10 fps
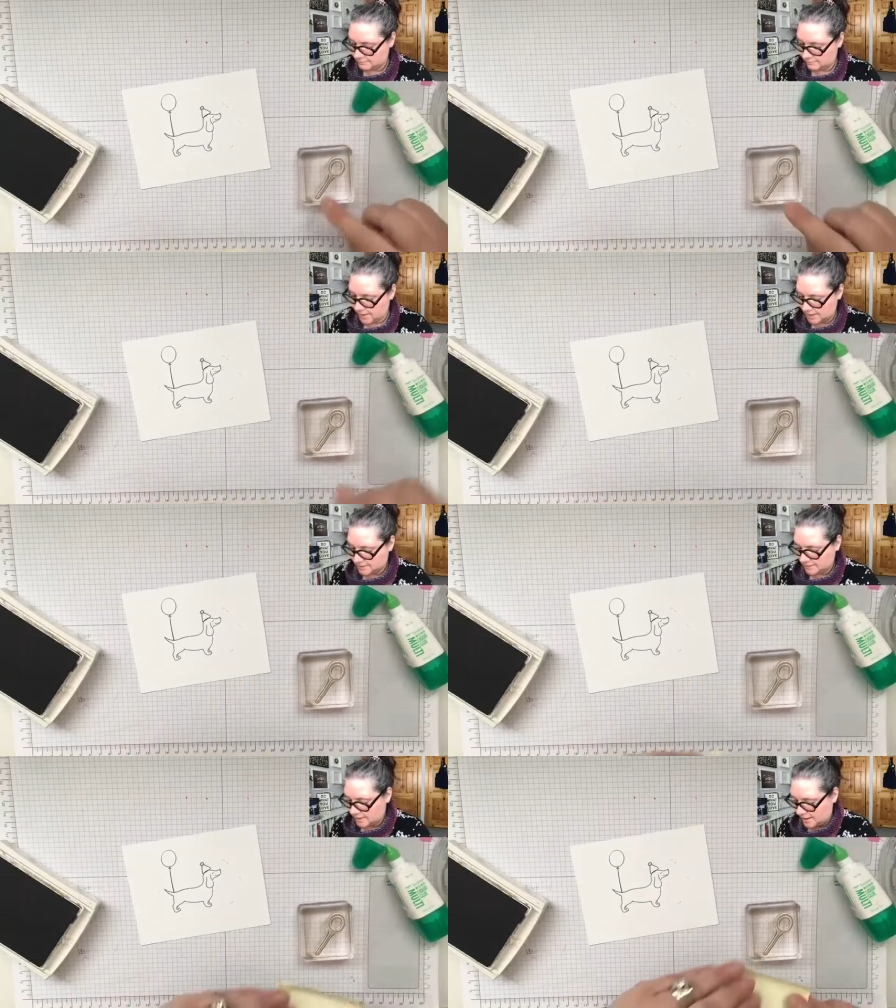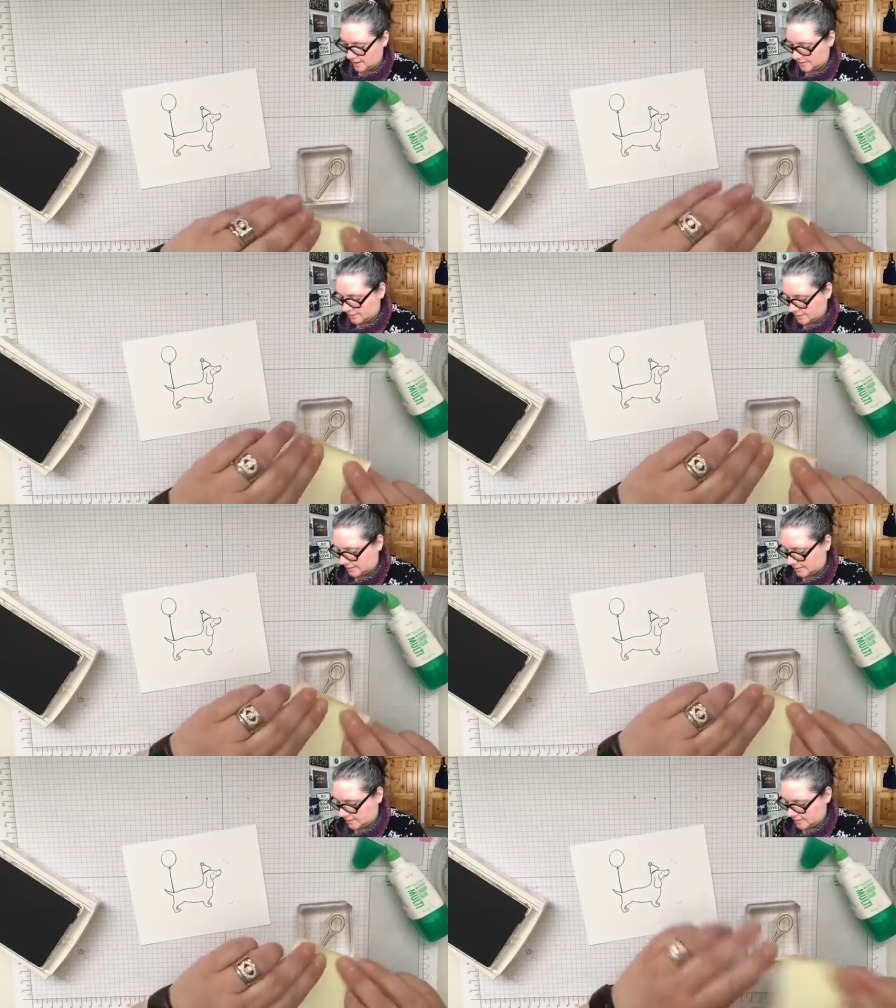mask that,
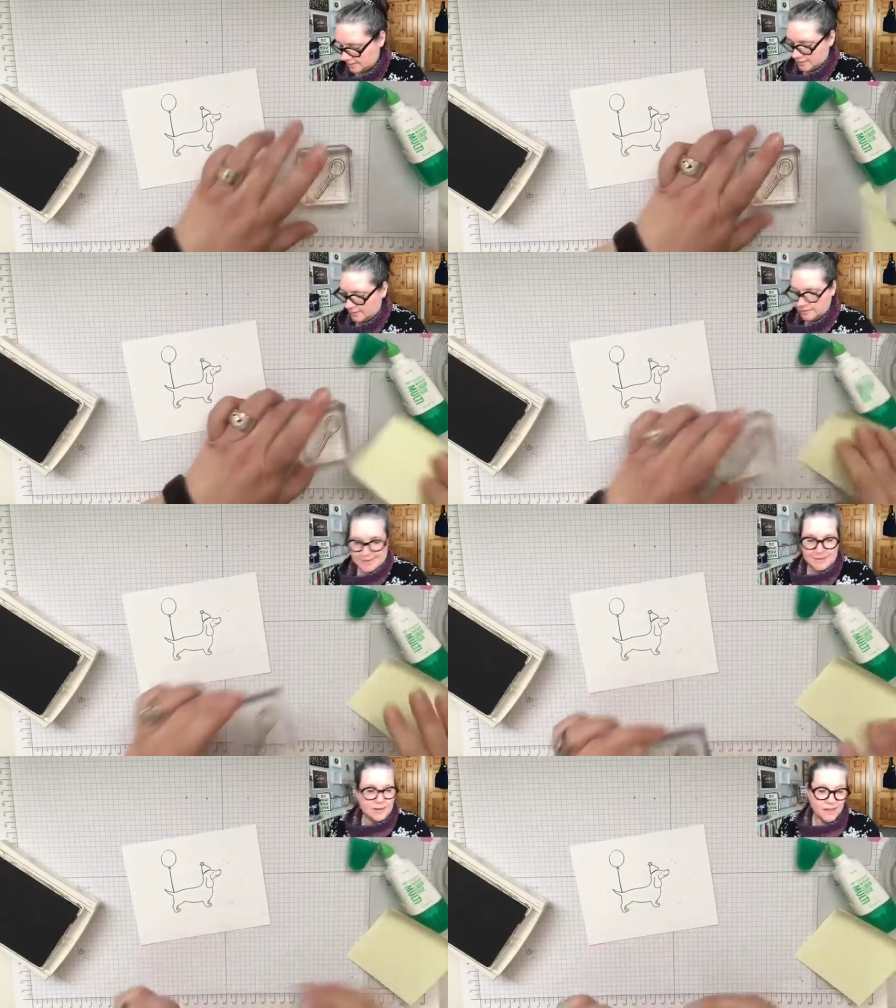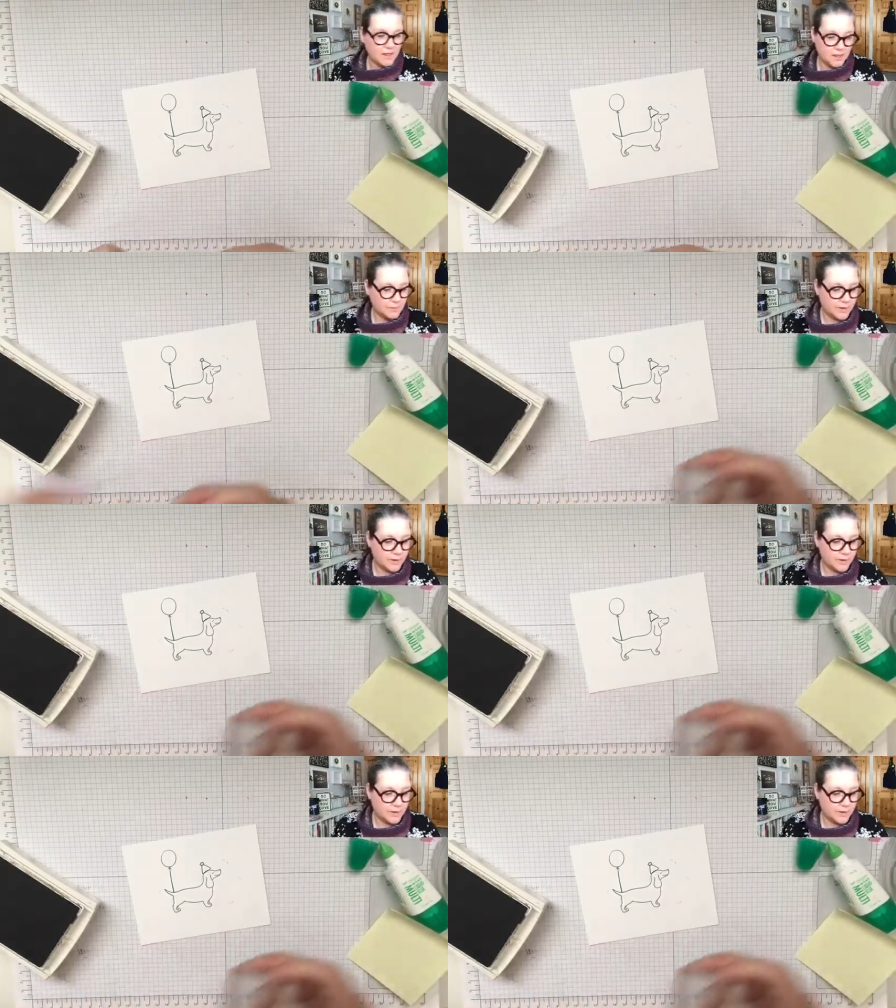uh, oh,